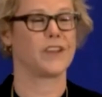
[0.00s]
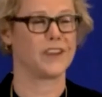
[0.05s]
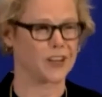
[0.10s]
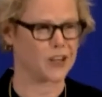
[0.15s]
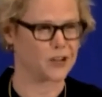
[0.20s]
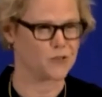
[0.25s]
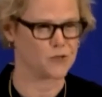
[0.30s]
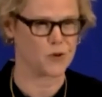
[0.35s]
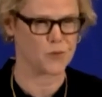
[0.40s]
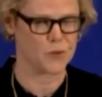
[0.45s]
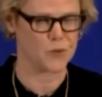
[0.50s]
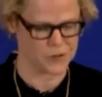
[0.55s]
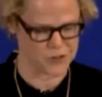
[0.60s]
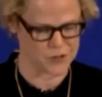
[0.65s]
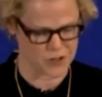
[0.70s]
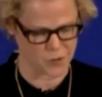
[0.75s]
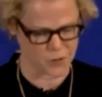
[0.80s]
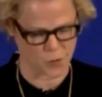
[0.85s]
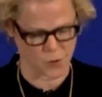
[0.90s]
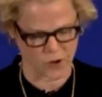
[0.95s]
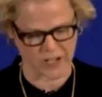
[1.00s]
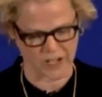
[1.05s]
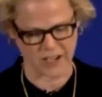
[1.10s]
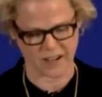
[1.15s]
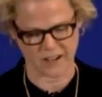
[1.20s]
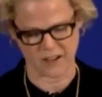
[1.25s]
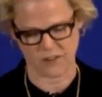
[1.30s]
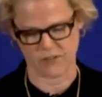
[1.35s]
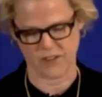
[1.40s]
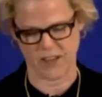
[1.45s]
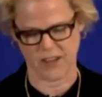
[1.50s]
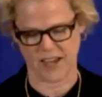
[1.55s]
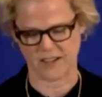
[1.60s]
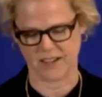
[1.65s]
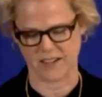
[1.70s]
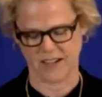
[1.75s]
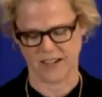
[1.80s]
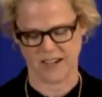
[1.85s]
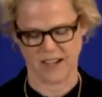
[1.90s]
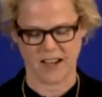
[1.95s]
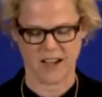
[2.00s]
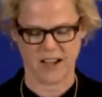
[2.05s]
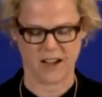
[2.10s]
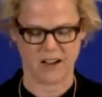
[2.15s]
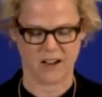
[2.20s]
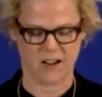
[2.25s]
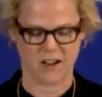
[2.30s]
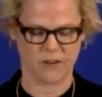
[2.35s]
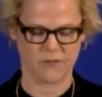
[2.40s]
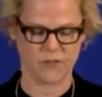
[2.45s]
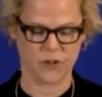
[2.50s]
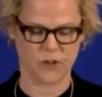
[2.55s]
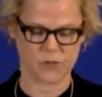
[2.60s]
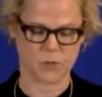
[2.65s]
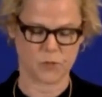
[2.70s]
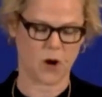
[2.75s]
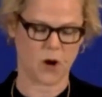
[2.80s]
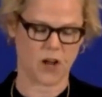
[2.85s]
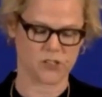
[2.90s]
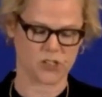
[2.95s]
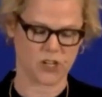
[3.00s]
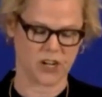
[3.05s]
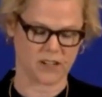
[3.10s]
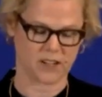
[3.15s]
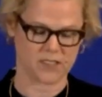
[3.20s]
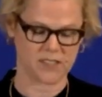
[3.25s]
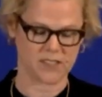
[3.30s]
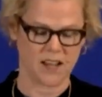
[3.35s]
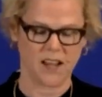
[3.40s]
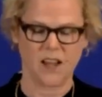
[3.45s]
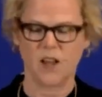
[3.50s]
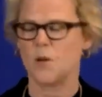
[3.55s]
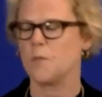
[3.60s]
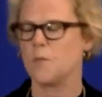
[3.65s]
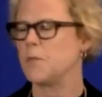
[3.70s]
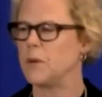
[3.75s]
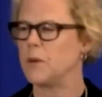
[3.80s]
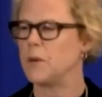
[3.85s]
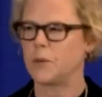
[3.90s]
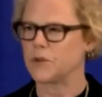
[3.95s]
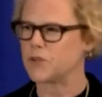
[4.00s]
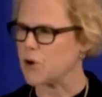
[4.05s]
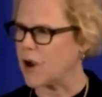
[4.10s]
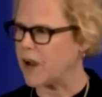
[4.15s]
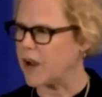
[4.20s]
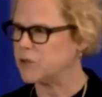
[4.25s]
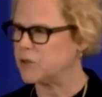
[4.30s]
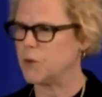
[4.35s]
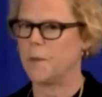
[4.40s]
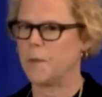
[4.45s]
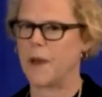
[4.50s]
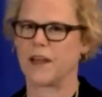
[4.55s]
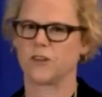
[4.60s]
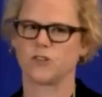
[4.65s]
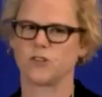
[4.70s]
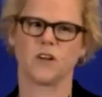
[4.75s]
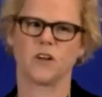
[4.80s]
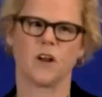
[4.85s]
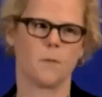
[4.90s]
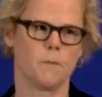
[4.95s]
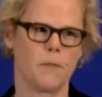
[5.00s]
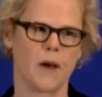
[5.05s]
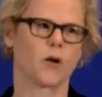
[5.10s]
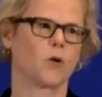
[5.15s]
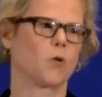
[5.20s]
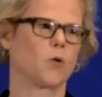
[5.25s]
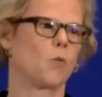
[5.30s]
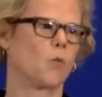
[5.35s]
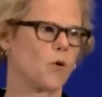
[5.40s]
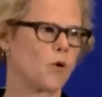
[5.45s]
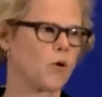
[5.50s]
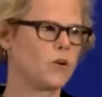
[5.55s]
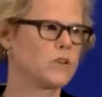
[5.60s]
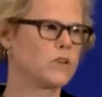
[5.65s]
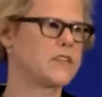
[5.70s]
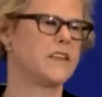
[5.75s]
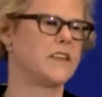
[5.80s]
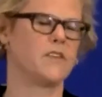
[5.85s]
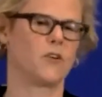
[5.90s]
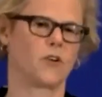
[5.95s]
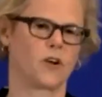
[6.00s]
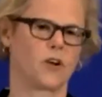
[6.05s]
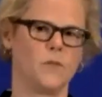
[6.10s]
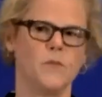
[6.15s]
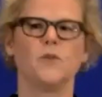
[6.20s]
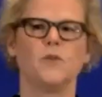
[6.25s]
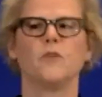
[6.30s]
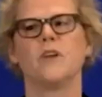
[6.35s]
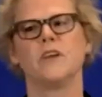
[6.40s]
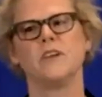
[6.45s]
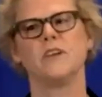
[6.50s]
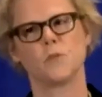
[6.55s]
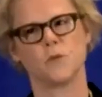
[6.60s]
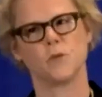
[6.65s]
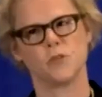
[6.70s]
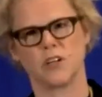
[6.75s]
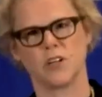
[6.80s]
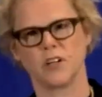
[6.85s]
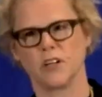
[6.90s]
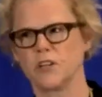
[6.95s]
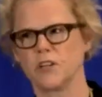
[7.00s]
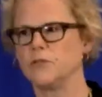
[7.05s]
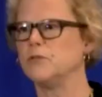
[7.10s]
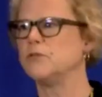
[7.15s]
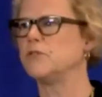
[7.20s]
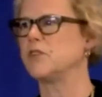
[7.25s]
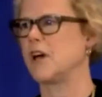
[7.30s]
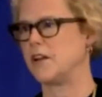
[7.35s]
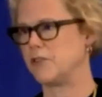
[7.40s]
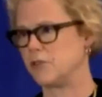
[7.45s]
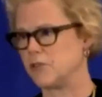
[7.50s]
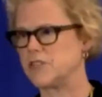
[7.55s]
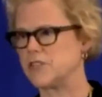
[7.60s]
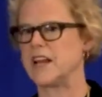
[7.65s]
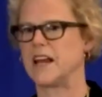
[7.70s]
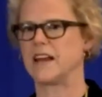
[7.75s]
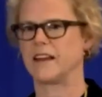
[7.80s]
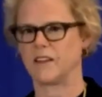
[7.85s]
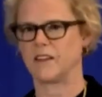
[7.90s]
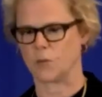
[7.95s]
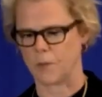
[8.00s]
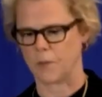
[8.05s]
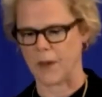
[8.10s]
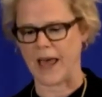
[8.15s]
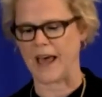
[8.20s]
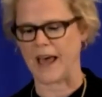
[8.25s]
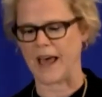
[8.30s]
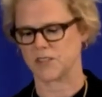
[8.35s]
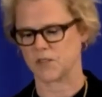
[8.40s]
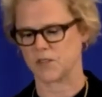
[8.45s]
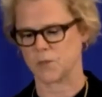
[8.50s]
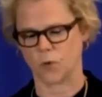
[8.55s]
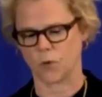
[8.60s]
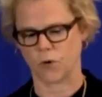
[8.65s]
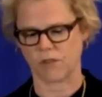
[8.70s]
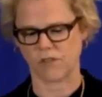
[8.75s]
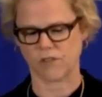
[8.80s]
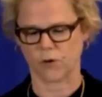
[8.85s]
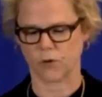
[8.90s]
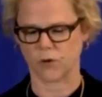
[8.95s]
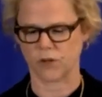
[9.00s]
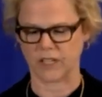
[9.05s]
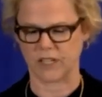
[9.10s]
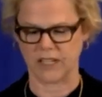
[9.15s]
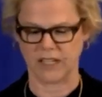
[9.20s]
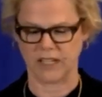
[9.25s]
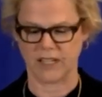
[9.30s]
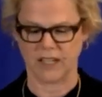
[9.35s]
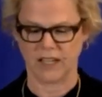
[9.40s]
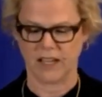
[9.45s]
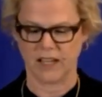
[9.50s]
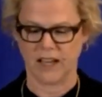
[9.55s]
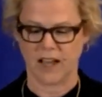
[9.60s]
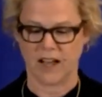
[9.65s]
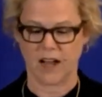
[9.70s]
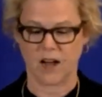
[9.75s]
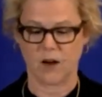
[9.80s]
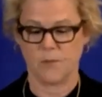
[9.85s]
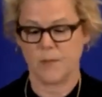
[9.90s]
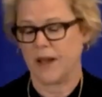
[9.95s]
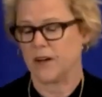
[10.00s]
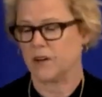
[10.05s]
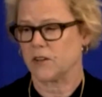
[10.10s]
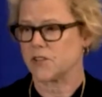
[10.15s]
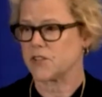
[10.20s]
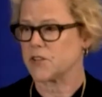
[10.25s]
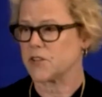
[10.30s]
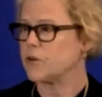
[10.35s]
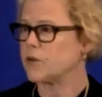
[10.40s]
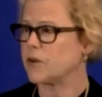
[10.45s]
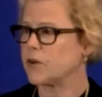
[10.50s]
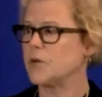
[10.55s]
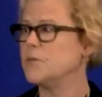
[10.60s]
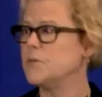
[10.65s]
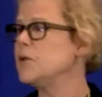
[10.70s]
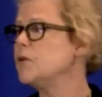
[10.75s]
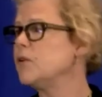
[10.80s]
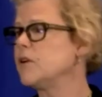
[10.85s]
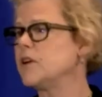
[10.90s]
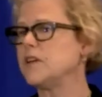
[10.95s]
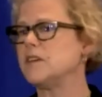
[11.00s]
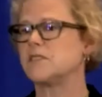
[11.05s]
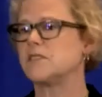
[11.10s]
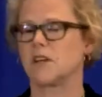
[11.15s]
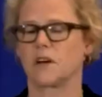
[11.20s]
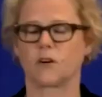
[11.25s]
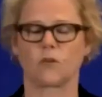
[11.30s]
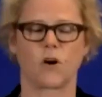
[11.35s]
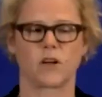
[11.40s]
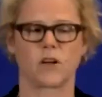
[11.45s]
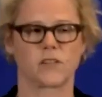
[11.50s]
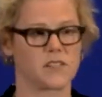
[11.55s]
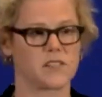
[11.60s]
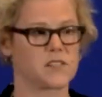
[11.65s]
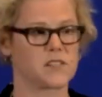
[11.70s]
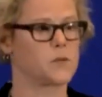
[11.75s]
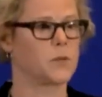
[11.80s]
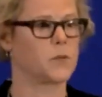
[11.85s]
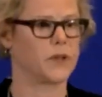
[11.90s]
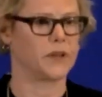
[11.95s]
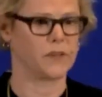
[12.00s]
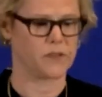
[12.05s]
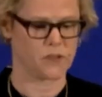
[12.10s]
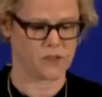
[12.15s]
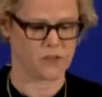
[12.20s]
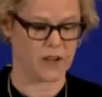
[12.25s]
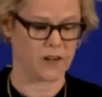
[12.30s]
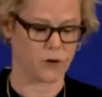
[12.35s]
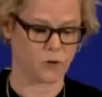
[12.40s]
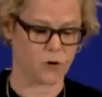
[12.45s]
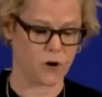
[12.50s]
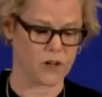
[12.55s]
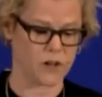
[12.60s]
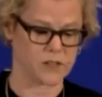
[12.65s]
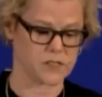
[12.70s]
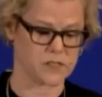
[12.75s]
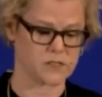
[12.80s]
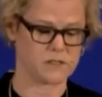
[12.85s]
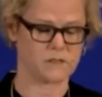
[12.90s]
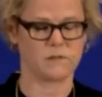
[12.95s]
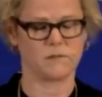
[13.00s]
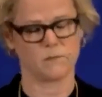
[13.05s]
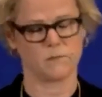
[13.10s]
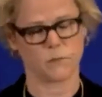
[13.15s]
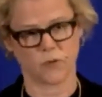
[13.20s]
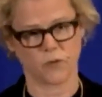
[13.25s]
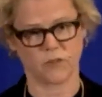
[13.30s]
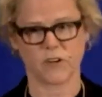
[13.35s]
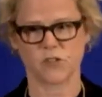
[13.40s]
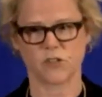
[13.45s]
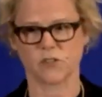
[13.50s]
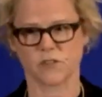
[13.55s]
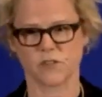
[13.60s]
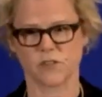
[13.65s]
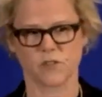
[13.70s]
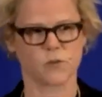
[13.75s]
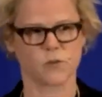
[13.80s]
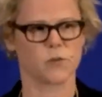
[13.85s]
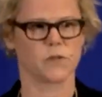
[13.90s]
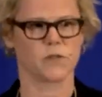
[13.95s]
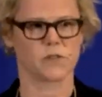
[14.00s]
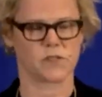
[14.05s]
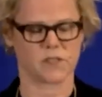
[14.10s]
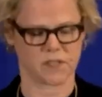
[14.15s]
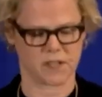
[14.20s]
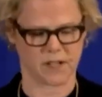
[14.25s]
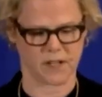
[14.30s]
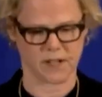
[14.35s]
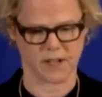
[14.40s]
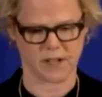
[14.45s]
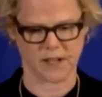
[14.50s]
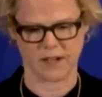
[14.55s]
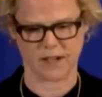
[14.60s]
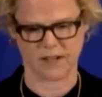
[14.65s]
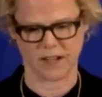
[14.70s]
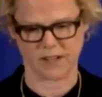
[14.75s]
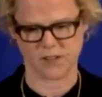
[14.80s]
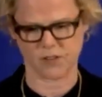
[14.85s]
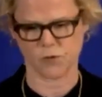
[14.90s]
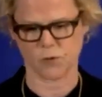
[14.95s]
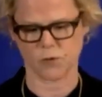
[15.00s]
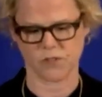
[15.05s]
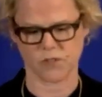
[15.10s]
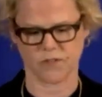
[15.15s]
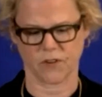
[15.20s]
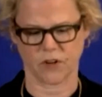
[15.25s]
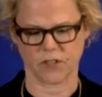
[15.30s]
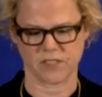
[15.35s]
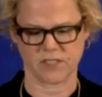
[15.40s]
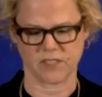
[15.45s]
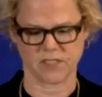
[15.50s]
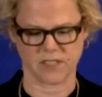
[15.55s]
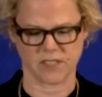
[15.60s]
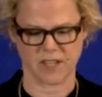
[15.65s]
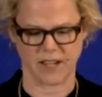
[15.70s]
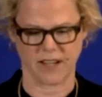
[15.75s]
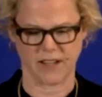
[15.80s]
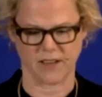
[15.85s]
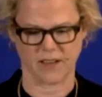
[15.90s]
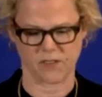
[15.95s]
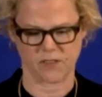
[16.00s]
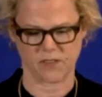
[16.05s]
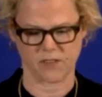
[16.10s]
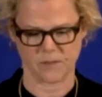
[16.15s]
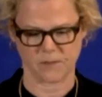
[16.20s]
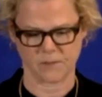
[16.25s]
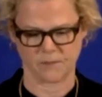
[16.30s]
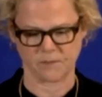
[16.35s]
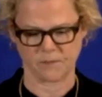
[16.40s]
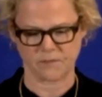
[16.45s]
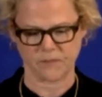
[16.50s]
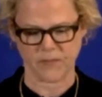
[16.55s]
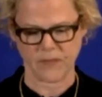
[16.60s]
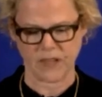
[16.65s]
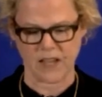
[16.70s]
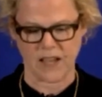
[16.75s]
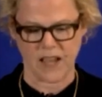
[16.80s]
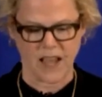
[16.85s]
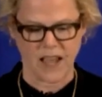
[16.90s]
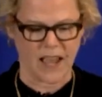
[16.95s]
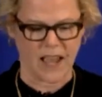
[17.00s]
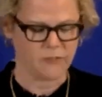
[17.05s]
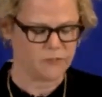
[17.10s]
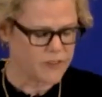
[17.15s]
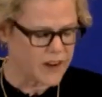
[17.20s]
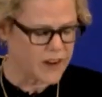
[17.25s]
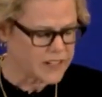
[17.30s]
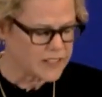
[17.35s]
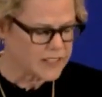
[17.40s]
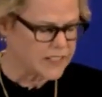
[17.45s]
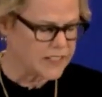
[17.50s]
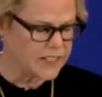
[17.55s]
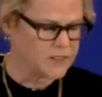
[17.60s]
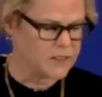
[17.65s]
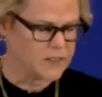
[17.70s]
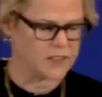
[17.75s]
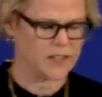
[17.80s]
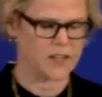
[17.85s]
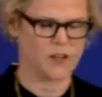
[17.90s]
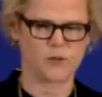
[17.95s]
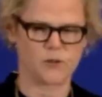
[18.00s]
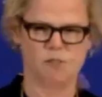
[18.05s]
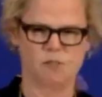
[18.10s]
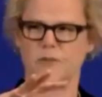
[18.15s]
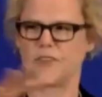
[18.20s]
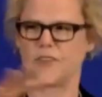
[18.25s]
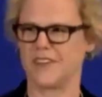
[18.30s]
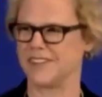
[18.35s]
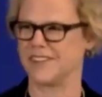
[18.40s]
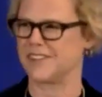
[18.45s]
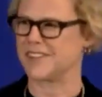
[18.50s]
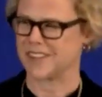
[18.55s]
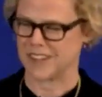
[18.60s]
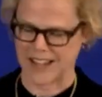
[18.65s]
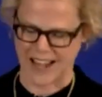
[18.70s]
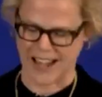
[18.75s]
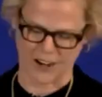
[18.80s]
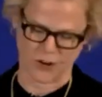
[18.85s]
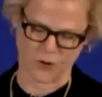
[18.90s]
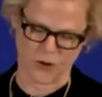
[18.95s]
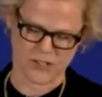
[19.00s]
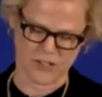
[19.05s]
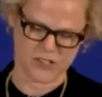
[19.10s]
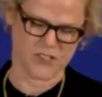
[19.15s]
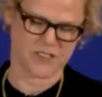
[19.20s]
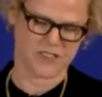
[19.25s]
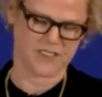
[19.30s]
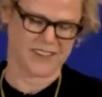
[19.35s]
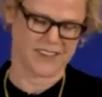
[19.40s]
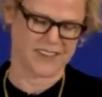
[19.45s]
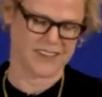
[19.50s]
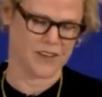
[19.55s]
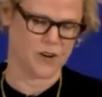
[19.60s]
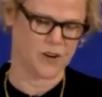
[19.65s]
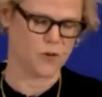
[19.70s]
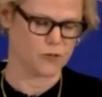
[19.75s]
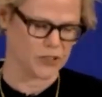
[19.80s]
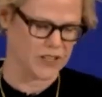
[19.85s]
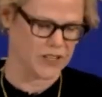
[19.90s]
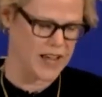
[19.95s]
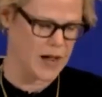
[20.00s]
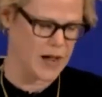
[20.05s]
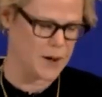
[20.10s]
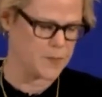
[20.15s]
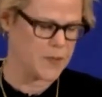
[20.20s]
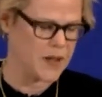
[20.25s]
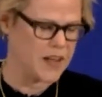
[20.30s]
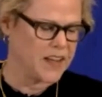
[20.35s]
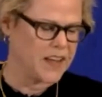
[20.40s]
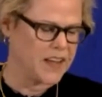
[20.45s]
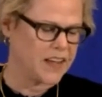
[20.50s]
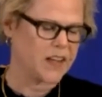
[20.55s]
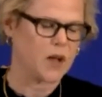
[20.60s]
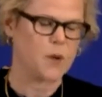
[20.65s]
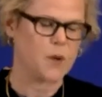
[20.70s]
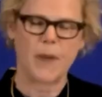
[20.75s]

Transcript: everything to contribute to the working of that uh, of those projects. People trying to imagine a better world in their communities, which includes understanding their past more thoroughly, um, and also communities across disciplines and across professional schools uh, and, and schools of arts and science. And finally, and I know some of these categories uh, overlap,